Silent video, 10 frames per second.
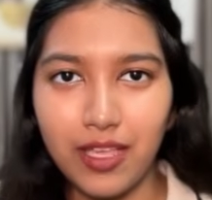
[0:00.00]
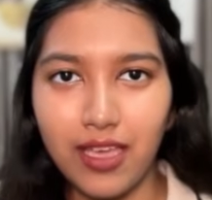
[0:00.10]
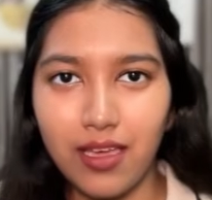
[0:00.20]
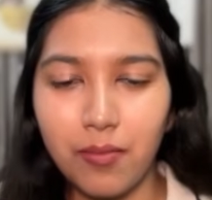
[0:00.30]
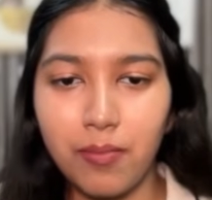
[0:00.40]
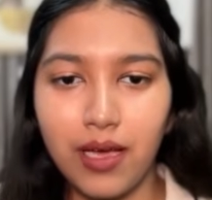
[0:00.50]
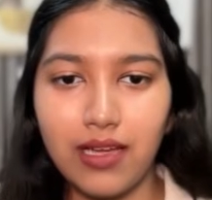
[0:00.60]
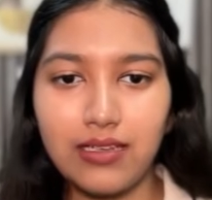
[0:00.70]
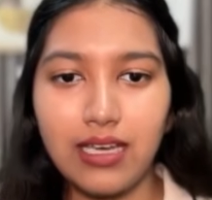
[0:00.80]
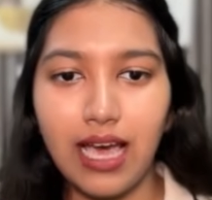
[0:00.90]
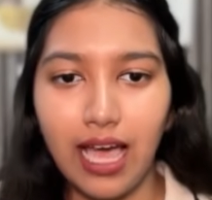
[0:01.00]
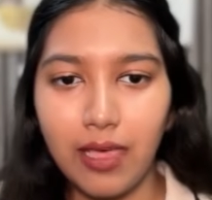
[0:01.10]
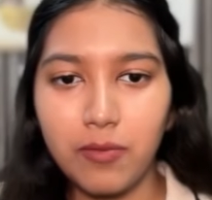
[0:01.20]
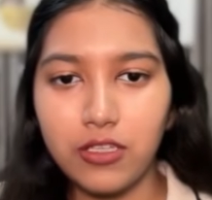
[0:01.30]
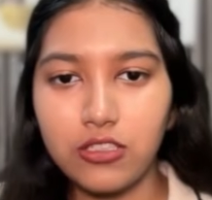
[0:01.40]
thing. But
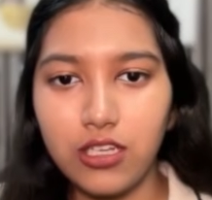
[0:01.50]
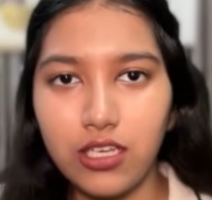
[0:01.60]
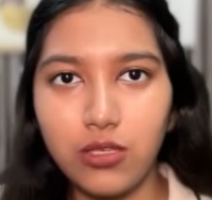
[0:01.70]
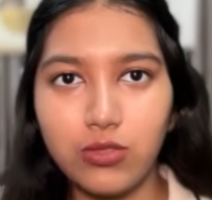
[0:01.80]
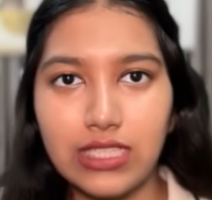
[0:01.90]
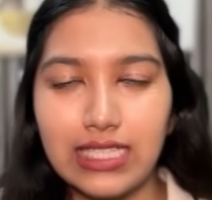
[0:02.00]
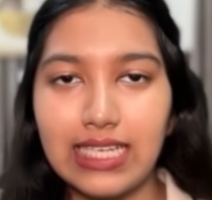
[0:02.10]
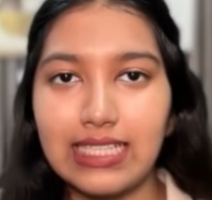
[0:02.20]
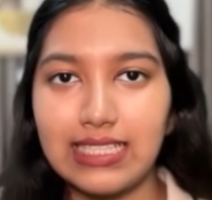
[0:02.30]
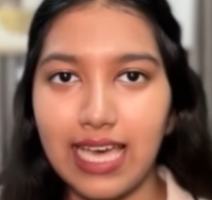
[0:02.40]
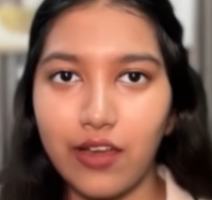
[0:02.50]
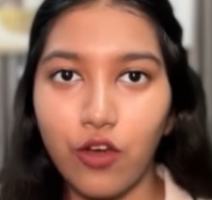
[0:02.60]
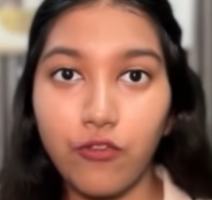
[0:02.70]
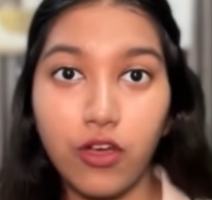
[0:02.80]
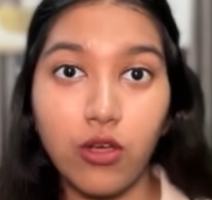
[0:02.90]
I personally use it inside
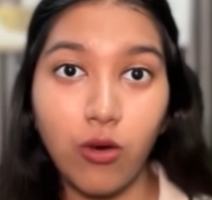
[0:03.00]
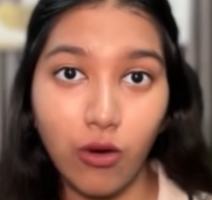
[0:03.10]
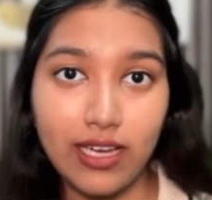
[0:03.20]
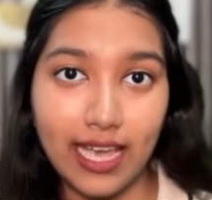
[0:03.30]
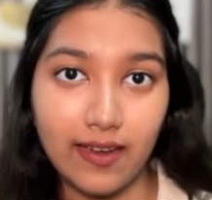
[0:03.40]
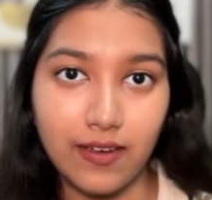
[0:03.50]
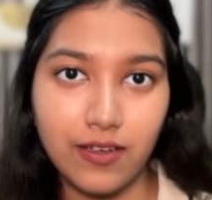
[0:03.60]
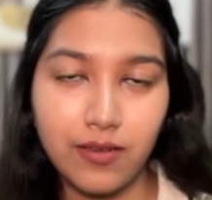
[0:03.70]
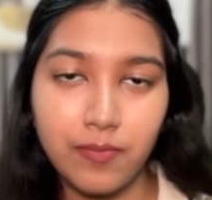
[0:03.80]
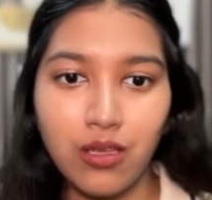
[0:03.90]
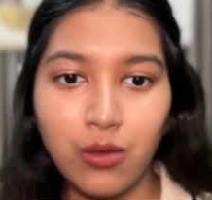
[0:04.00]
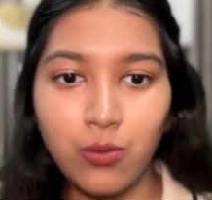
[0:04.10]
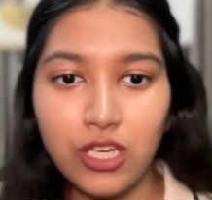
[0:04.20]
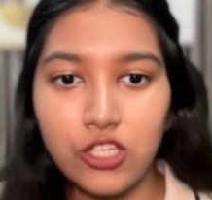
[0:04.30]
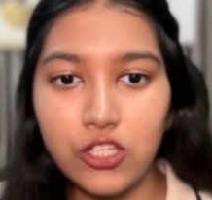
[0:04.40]
of a code editor,
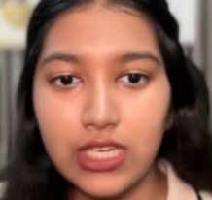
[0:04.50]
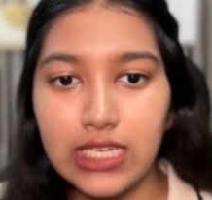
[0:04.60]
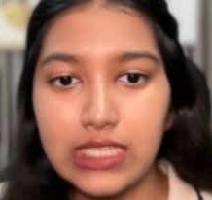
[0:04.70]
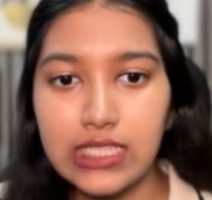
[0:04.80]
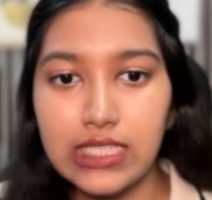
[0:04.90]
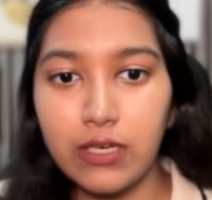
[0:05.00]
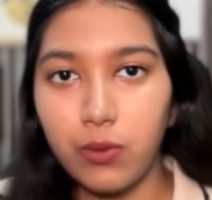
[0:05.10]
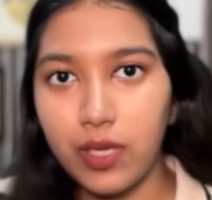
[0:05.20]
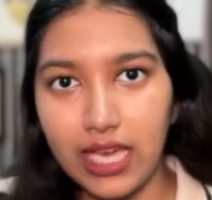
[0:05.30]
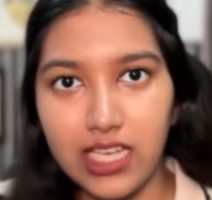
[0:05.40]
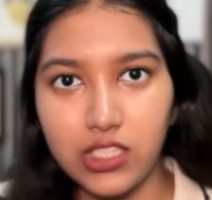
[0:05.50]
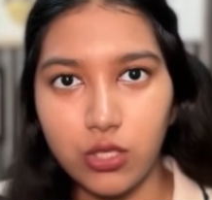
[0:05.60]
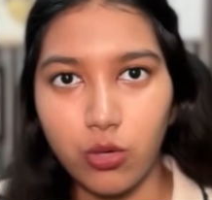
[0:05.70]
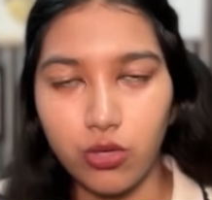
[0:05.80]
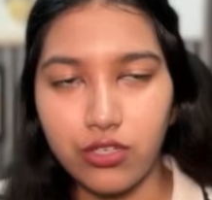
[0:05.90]
which is VS
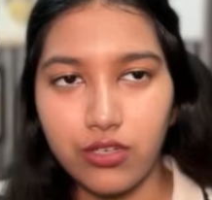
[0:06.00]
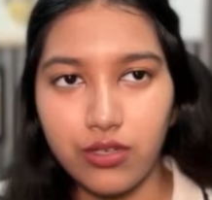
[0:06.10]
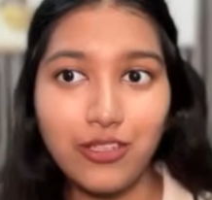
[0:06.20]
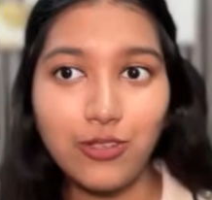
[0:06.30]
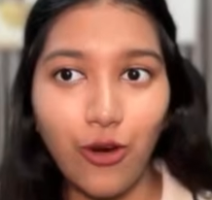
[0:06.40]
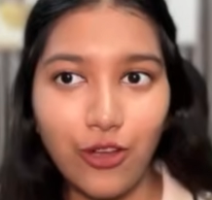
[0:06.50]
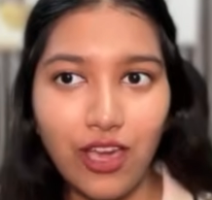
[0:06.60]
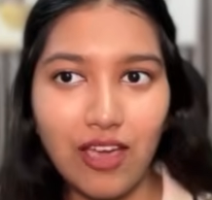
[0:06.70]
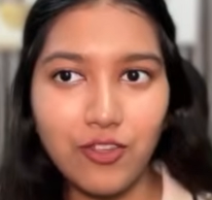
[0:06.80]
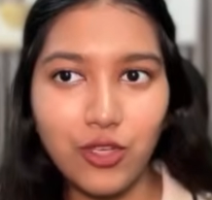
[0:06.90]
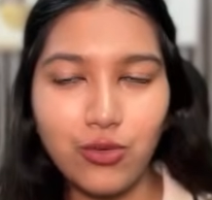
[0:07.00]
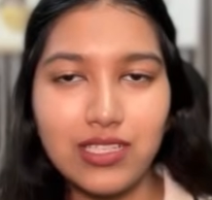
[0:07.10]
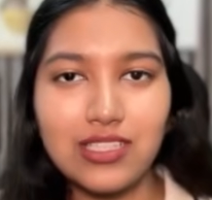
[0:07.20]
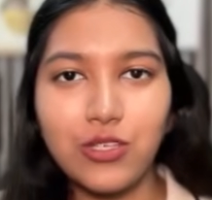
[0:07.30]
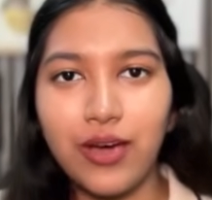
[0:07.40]
Code. So all you have to do
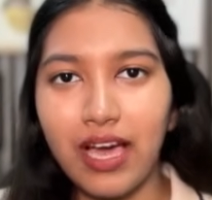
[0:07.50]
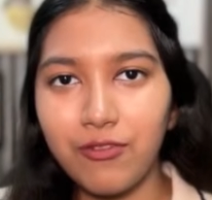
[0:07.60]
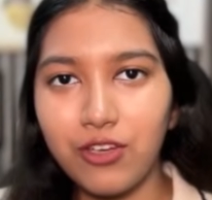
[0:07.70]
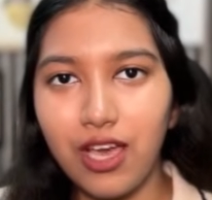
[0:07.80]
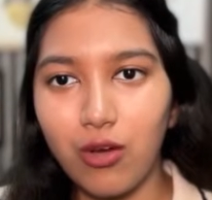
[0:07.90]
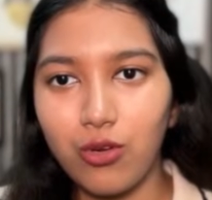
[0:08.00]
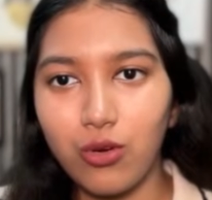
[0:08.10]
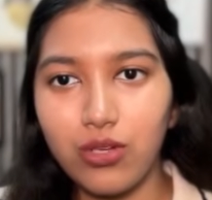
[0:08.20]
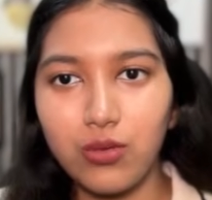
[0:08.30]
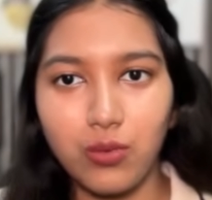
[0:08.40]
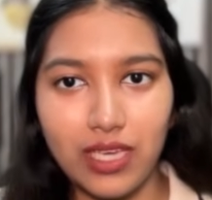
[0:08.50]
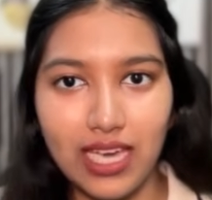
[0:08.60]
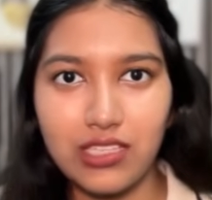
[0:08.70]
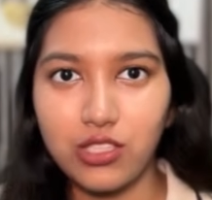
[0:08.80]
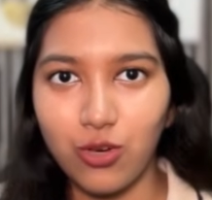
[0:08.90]
is you have to download
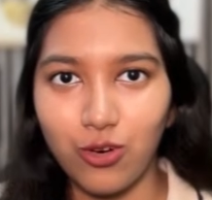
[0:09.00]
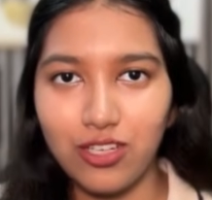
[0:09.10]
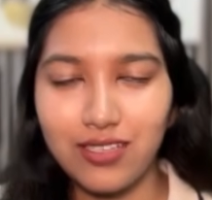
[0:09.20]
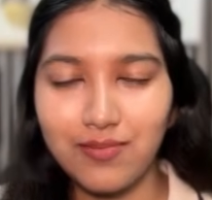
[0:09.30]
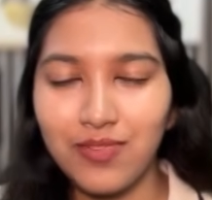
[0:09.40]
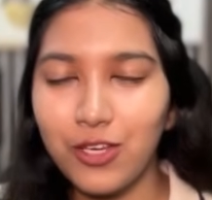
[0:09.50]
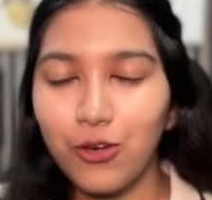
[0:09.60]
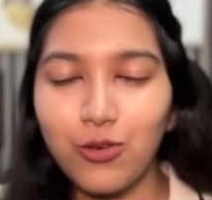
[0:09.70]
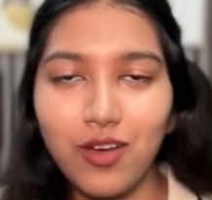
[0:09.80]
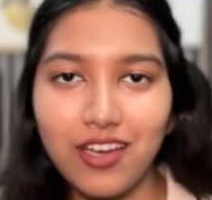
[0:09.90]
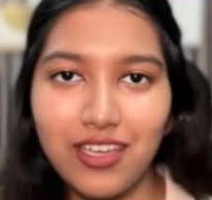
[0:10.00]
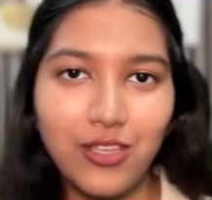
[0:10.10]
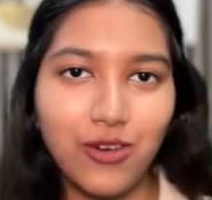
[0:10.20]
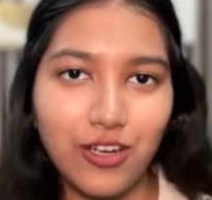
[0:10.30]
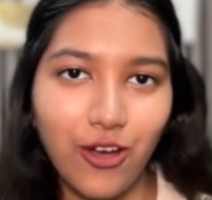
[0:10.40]
VS Code. Don't worry,
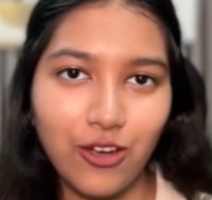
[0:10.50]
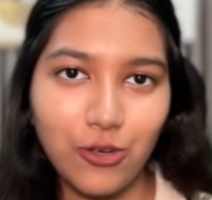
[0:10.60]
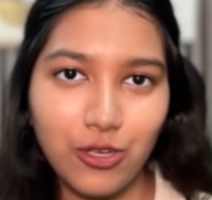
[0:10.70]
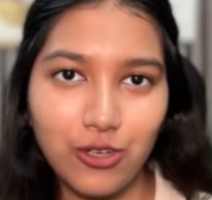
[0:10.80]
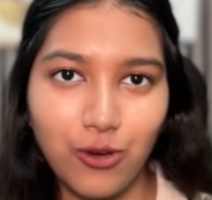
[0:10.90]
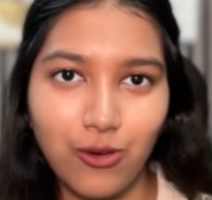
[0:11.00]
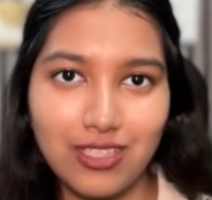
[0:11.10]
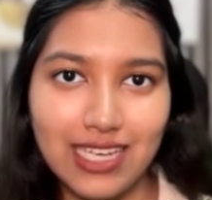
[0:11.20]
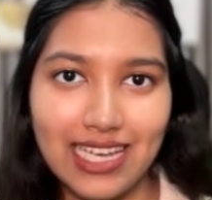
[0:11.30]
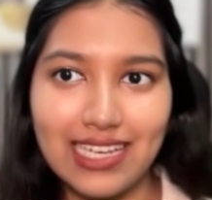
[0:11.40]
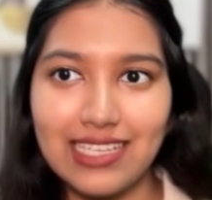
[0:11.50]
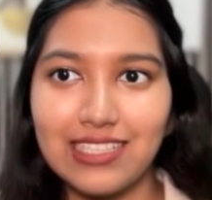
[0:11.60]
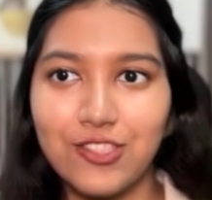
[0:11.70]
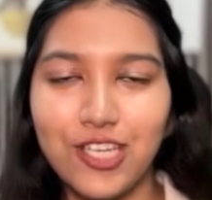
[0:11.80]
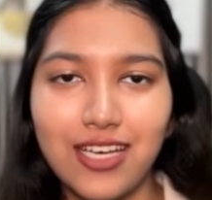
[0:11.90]
you are not going to code. It
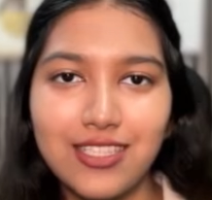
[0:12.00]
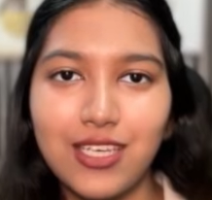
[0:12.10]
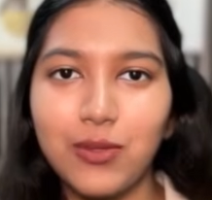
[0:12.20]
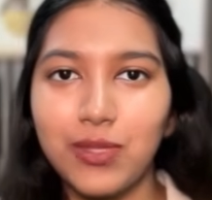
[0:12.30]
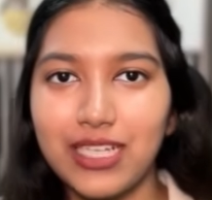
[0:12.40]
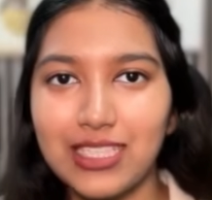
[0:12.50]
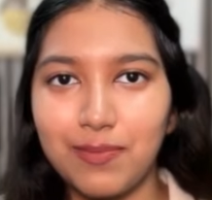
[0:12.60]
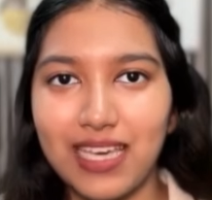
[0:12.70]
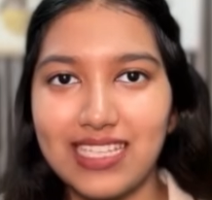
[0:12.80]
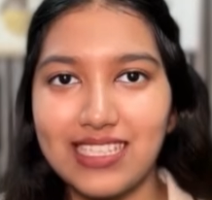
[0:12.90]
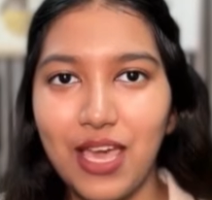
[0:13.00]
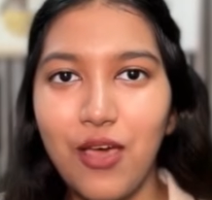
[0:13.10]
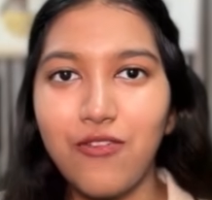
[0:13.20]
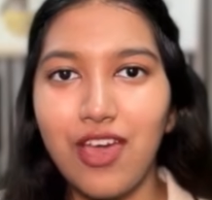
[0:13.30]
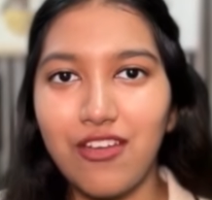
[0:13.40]
is just a workspace
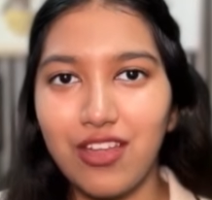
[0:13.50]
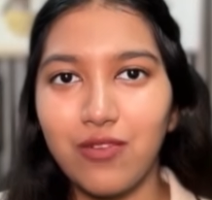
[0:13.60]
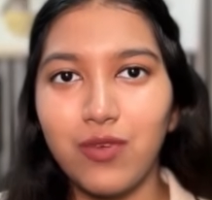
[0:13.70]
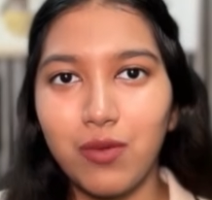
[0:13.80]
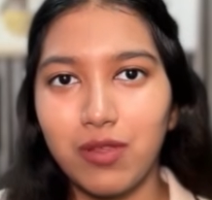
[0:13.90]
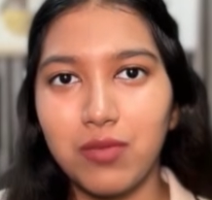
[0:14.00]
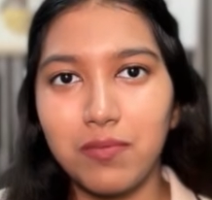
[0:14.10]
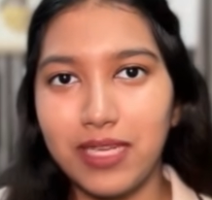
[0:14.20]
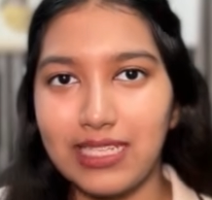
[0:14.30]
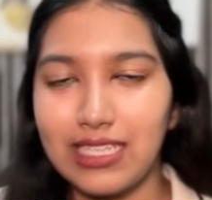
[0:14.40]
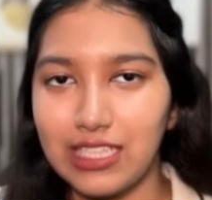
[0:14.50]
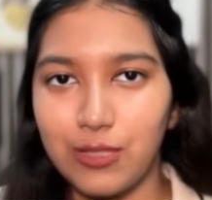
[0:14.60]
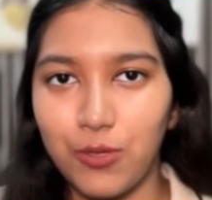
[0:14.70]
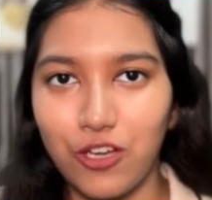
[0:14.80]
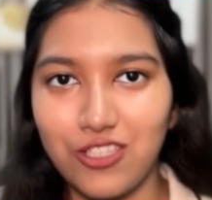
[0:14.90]
wherein we will be building
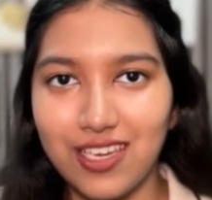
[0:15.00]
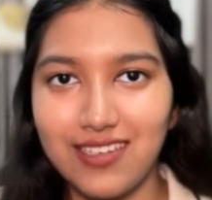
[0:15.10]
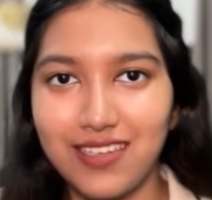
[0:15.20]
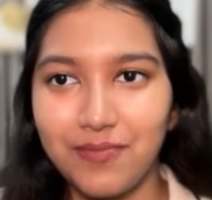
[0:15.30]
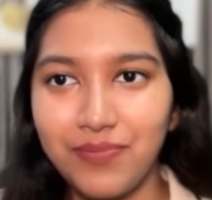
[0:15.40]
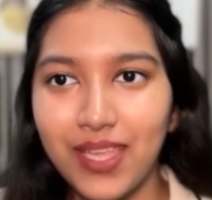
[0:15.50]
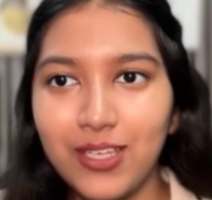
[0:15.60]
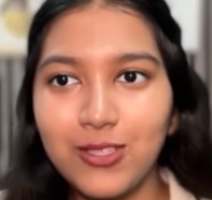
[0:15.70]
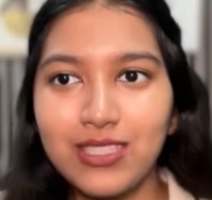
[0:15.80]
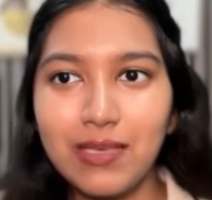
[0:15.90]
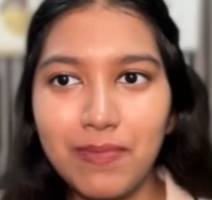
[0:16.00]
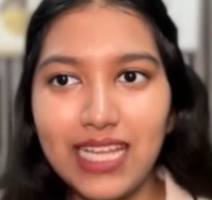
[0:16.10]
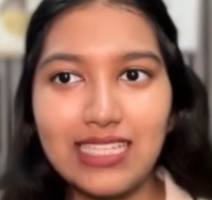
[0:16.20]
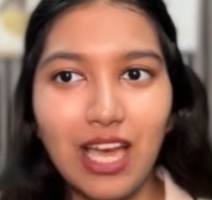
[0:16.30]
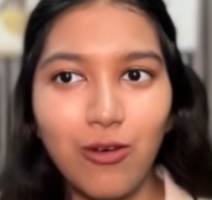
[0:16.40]
this project. So
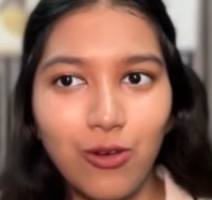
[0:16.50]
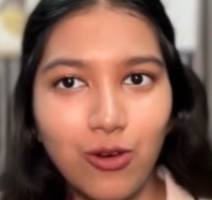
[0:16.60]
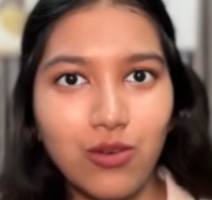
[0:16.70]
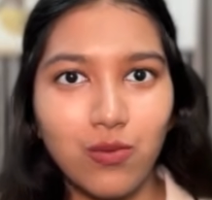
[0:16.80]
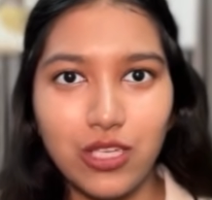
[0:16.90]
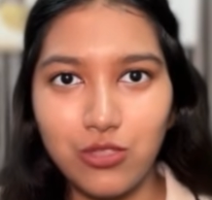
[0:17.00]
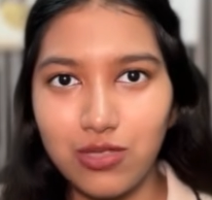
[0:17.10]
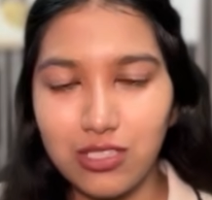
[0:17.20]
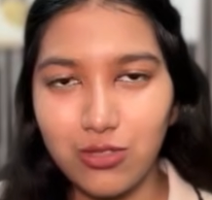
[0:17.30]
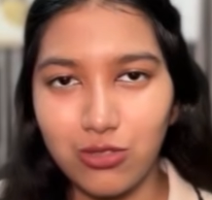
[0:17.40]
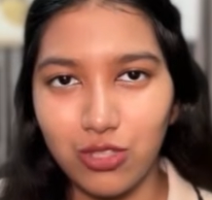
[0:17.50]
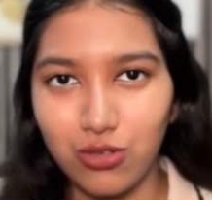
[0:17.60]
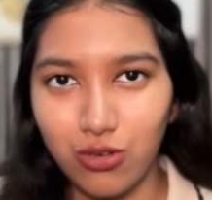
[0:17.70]
simply download Visual Studio